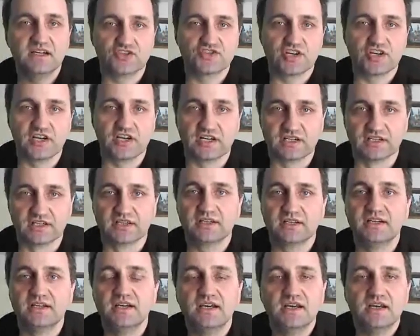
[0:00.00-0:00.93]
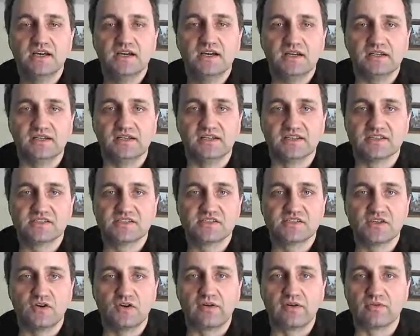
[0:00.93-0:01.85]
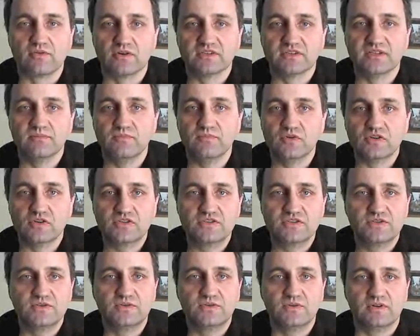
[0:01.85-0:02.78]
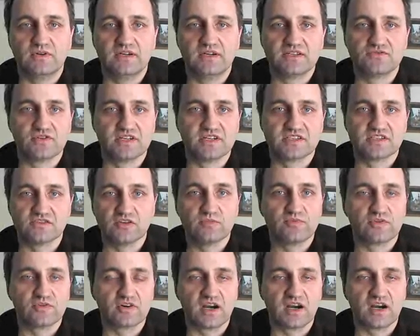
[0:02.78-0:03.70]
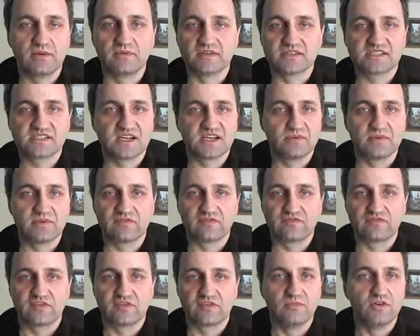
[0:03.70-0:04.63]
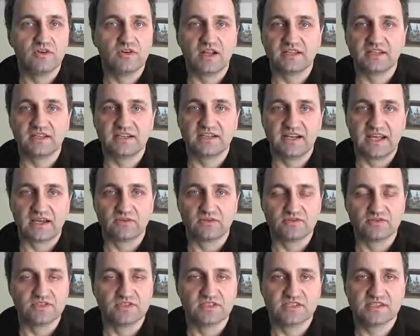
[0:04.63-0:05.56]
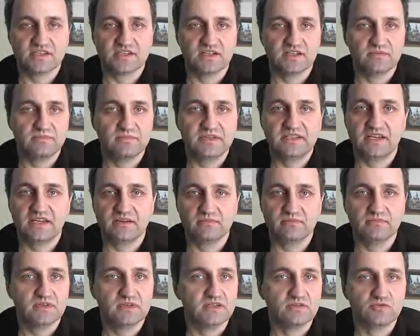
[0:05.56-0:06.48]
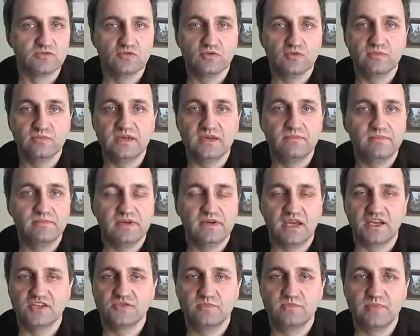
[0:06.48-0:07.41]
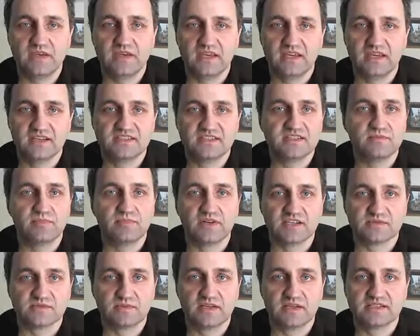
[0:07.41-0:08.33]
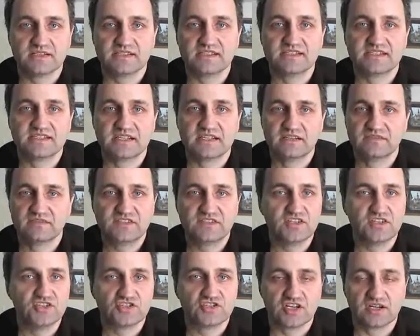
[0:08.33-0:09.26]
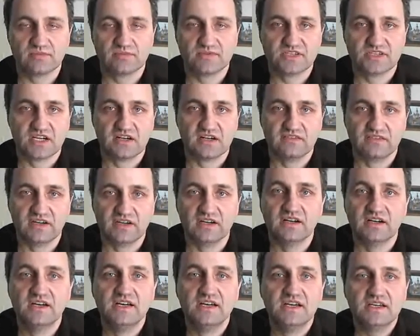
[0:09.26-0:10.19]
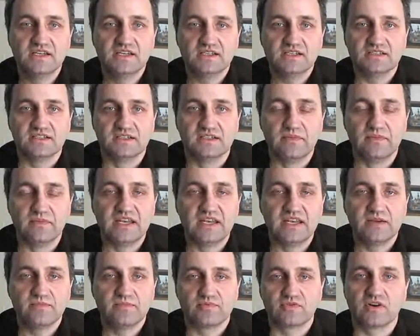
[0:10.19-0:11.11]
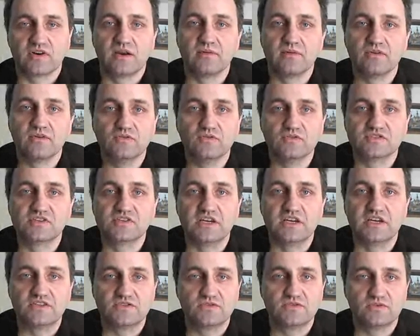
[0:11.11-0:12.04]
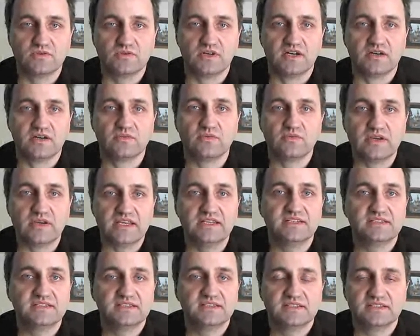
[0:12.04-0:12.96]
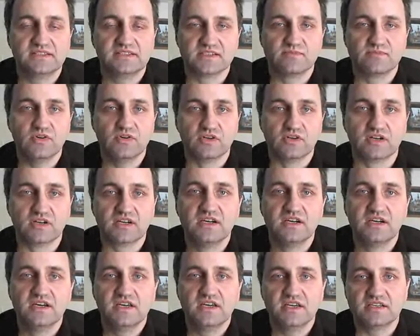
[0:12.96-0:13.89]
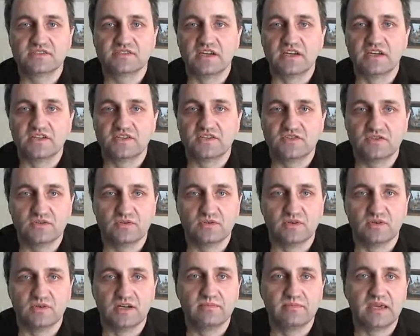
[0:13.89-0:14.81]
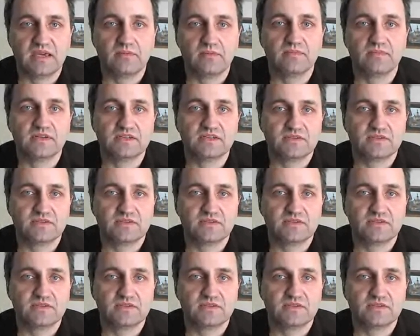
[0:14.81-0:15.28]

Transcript: charter. Uh, so I wrote the book to address all programmers coming from all other languages, uh, be they Ruby, PHP, C++ itself, C Sharp, Java. Um, any programmer who is going to read this book is going to be able